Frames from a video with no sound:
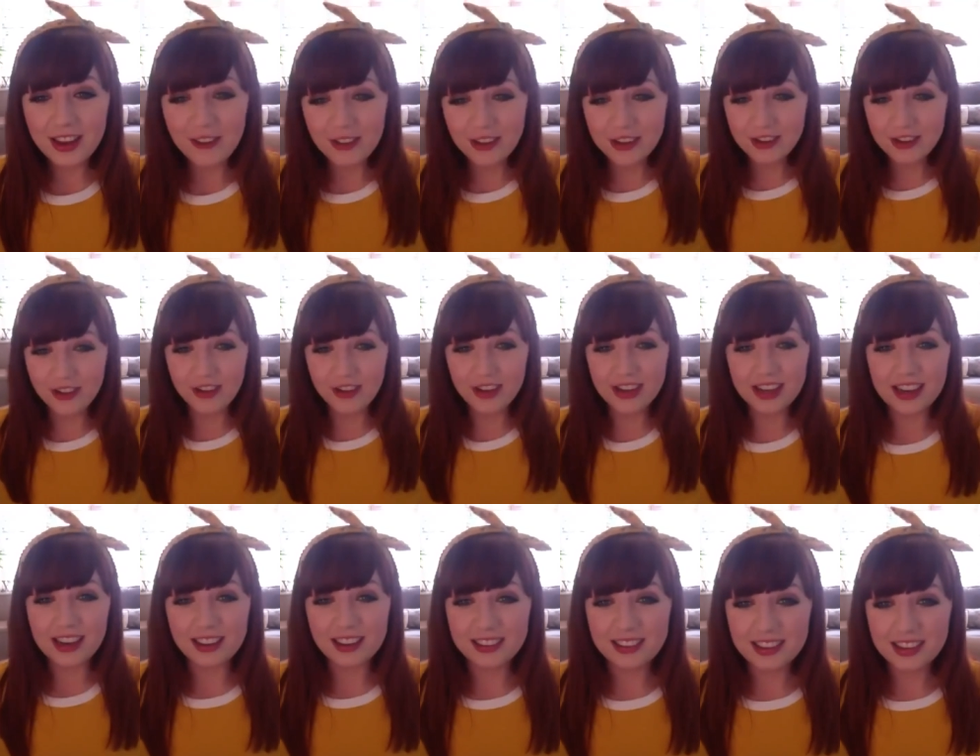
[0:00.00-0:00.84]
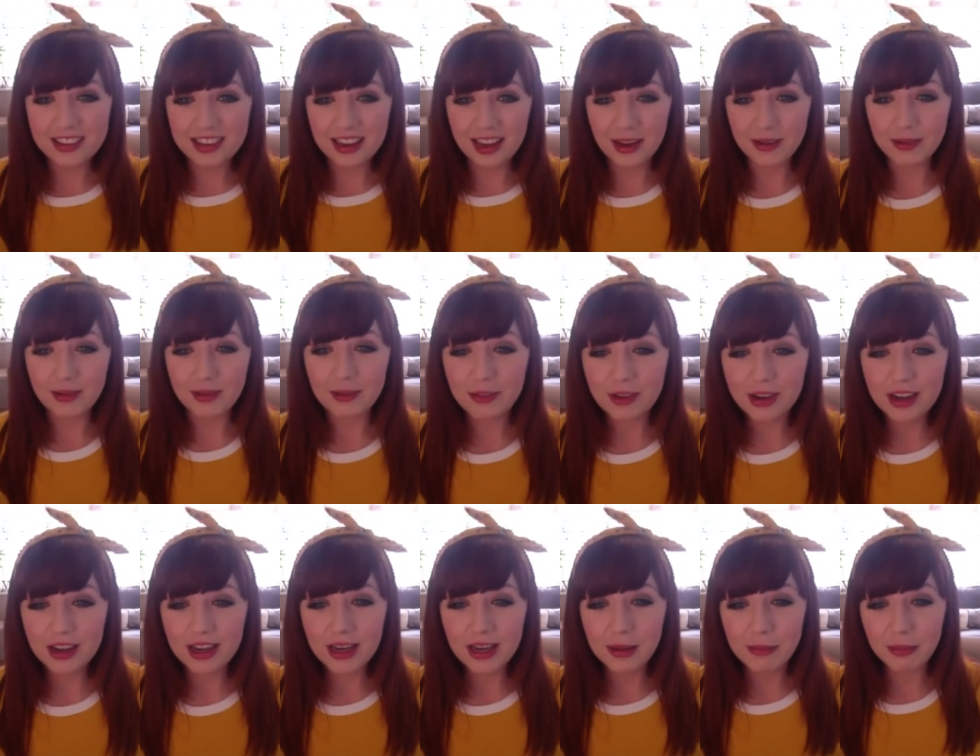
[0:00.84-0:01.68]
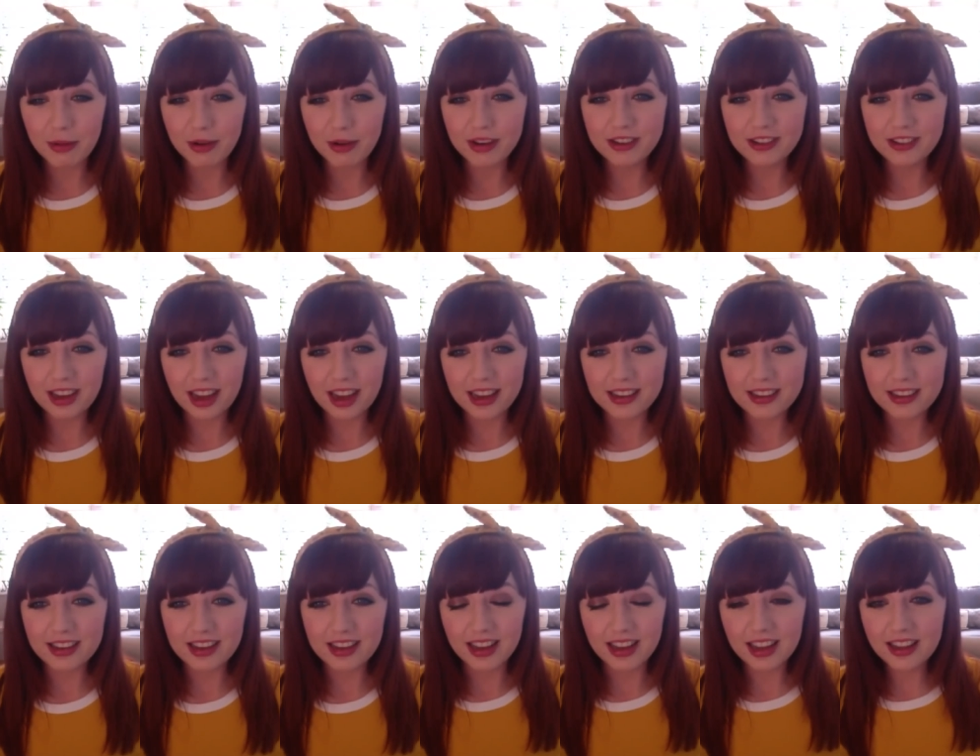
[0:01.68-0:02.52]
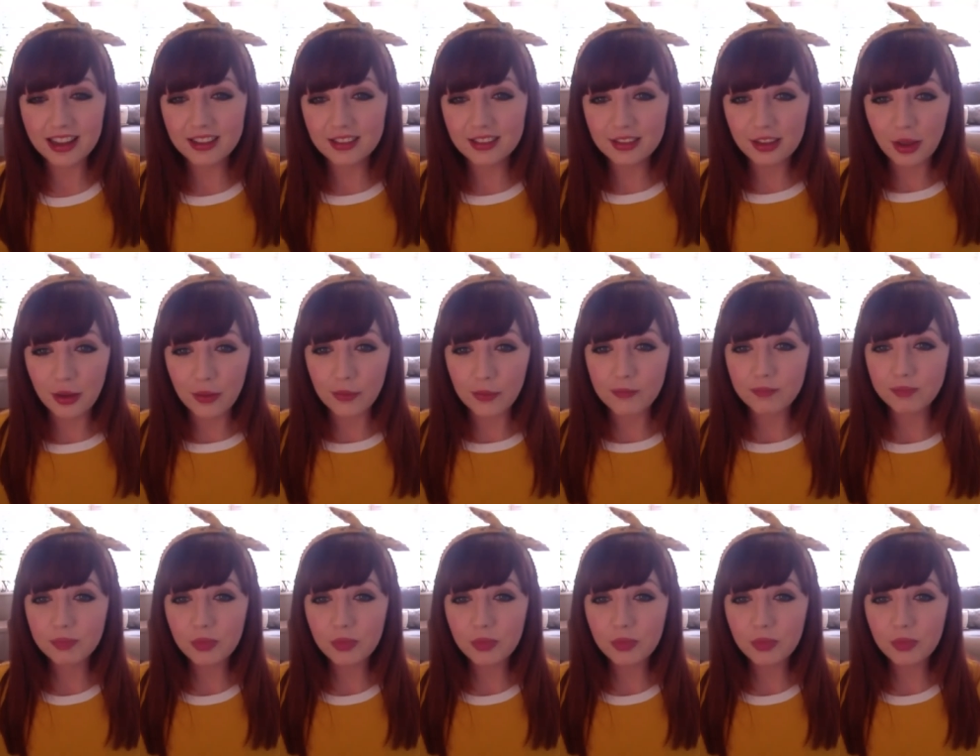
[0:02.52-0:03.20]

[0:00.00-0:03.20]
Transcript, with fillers: you for joining us today. We really appreciate it. So